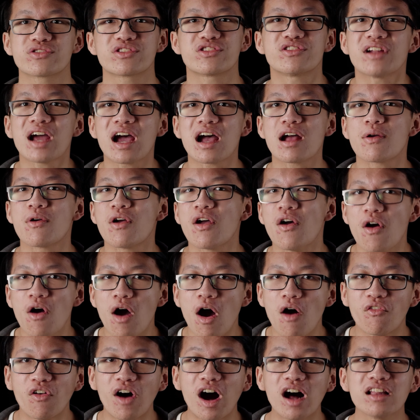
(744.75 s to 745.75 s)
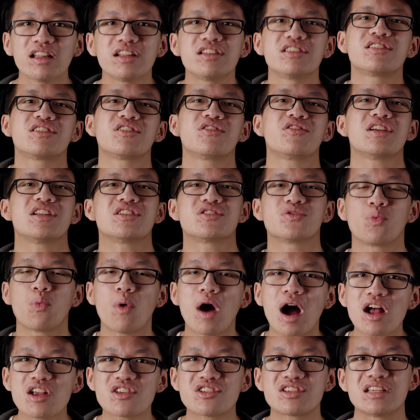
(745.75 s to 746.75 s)
They're not volunteering to
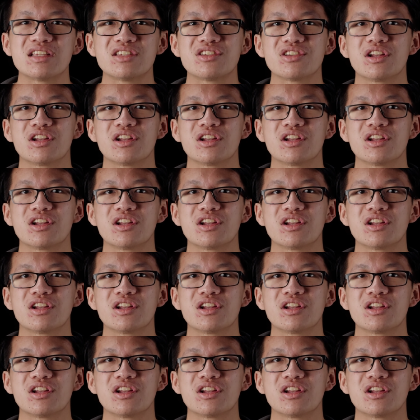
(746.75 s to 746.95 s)
watch this,